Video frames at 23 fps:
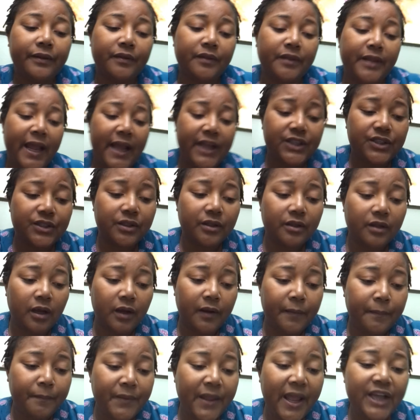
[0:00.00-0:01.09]

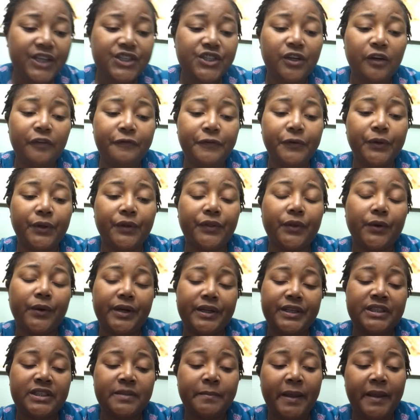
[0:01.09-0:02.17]
National food
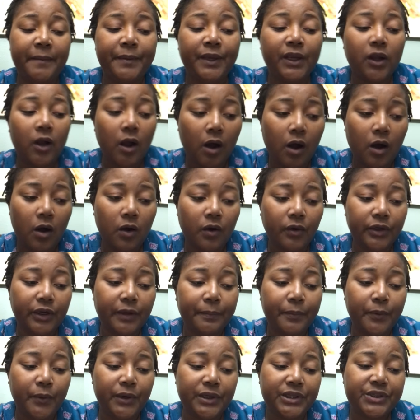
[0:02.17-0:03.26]
authorities may be called
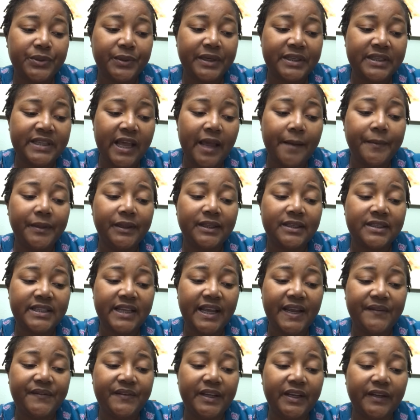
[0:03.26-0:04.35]
upon to examine the
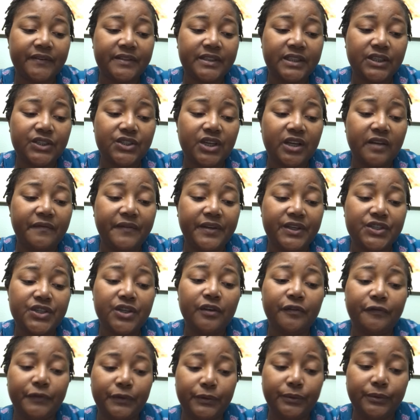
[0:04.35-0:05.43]
safety of such
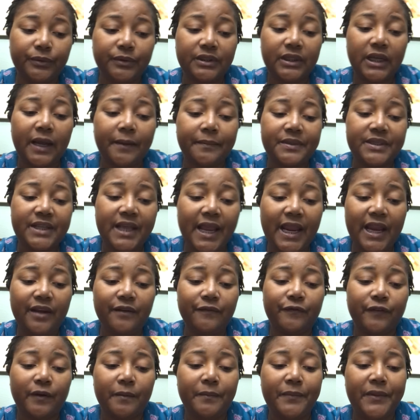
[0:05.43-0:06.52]
conventional foods
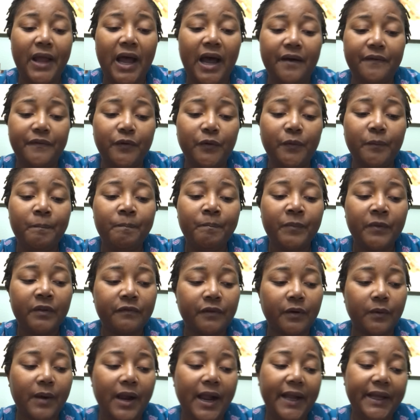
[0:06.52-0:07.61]
obtained from novel
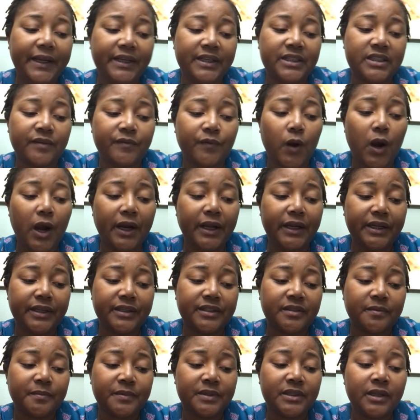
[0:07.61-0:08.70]
varieties of
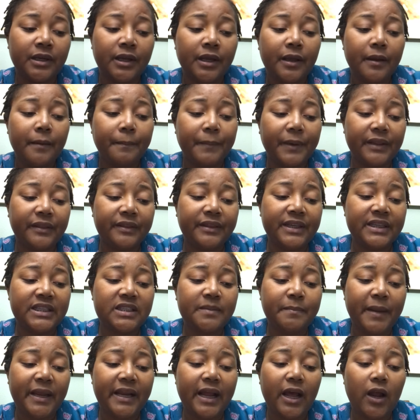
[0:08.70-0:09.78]
organisms, but this
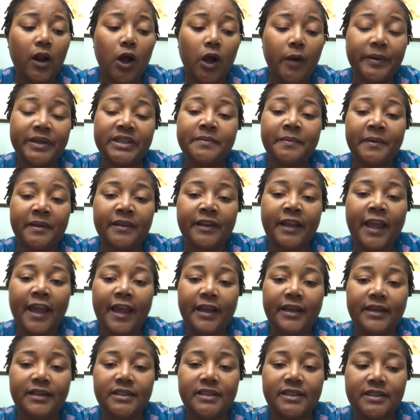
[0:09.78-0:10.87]
may not always be the
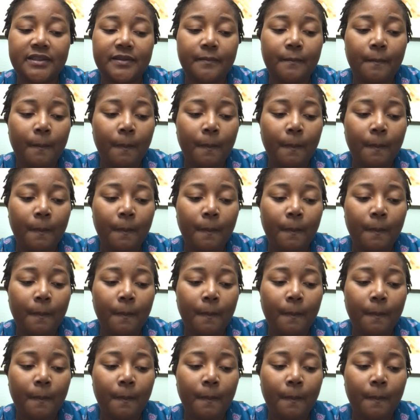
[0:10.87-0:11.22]
case.